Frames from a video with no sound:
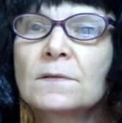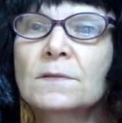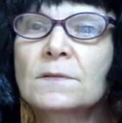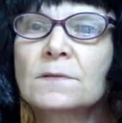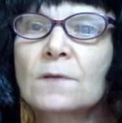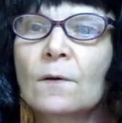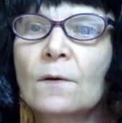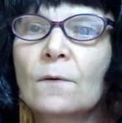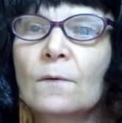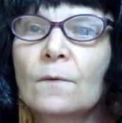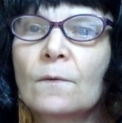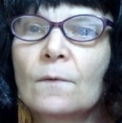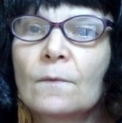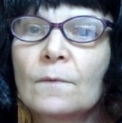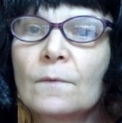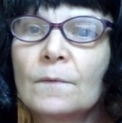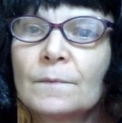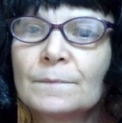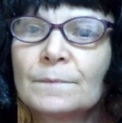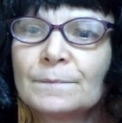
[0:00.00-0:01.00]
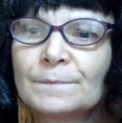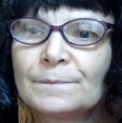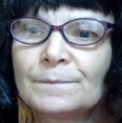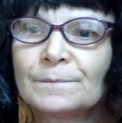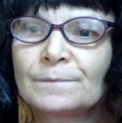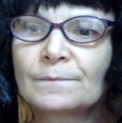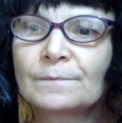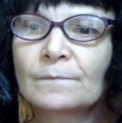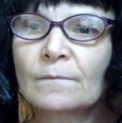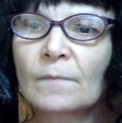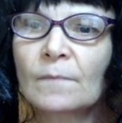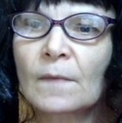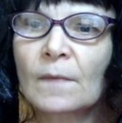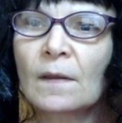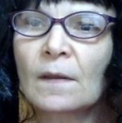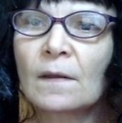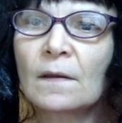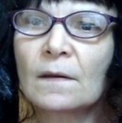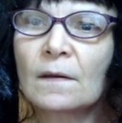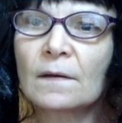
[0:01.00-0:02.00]
so
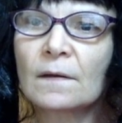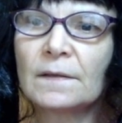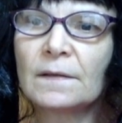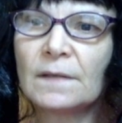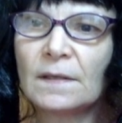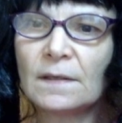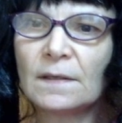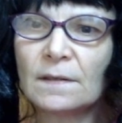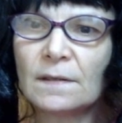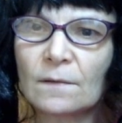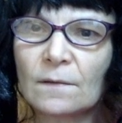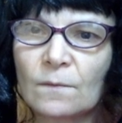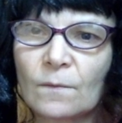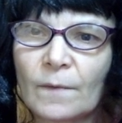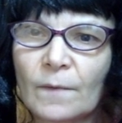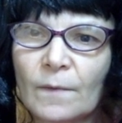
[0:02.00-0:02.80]
I need a